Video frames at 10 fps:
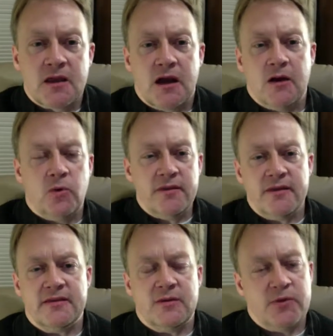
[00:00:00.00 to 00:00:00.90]
One
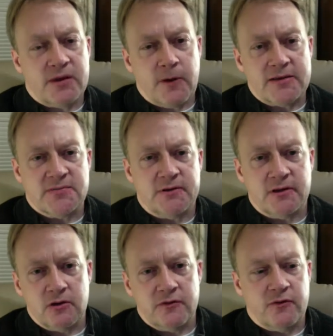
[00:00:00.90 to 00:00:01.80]
thing that we could possibly
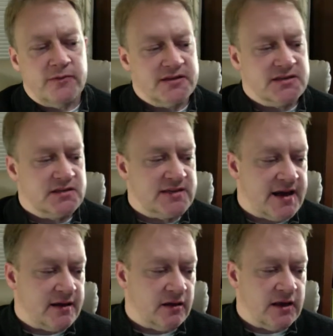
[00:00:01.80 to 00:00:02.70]
learn from this is
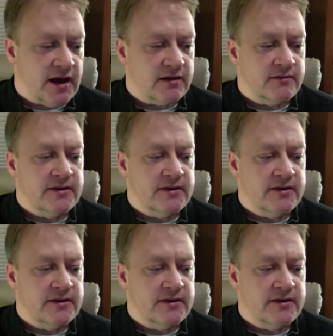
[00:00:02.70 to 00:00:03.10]
that a lot